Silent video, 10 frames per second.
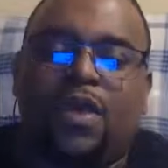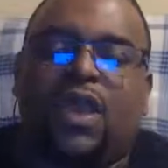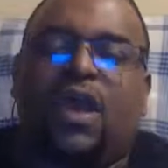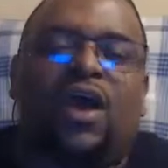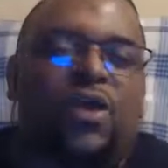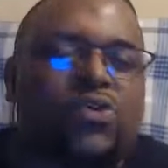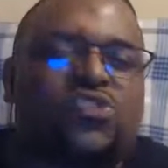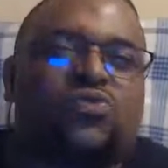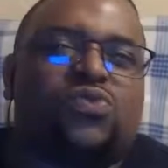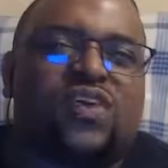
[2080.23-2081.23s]
Yeah,
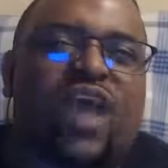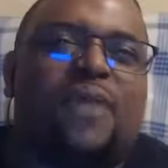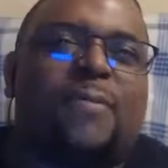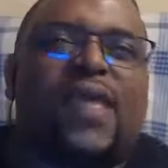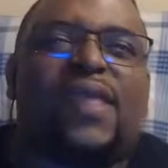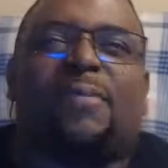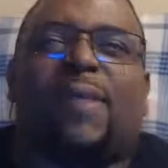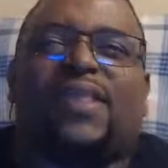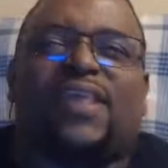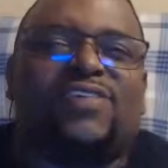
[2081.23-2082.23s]
which was kind of
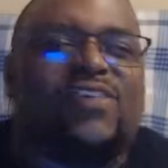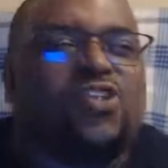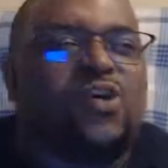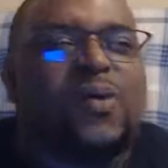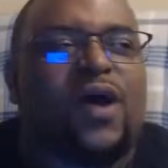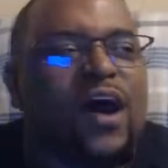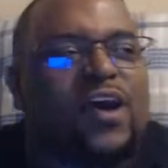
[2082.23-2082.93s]
made things a little bit